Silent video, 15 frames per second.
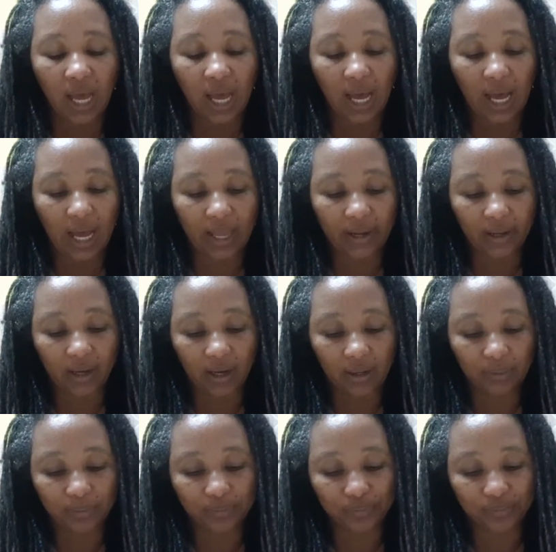And
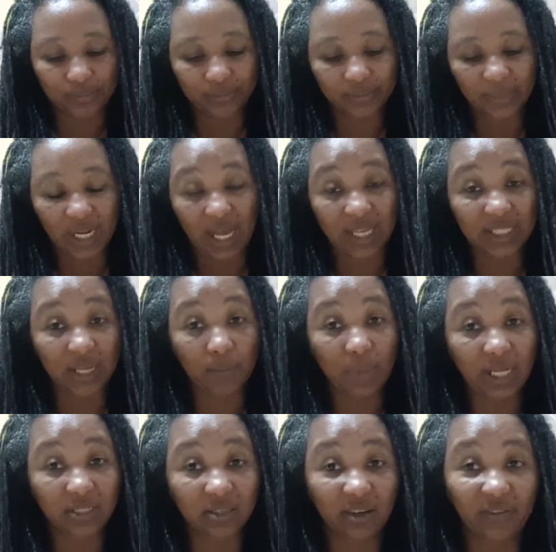as a
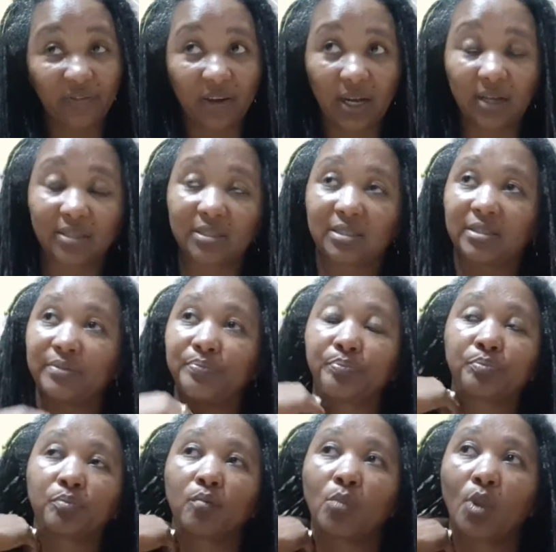matter of fact,
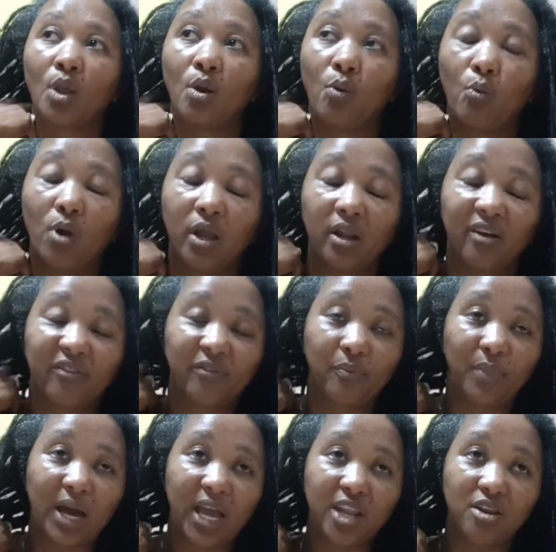one of
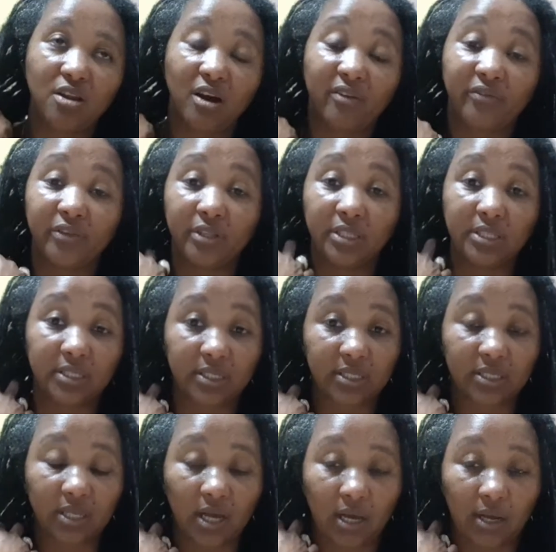my novels,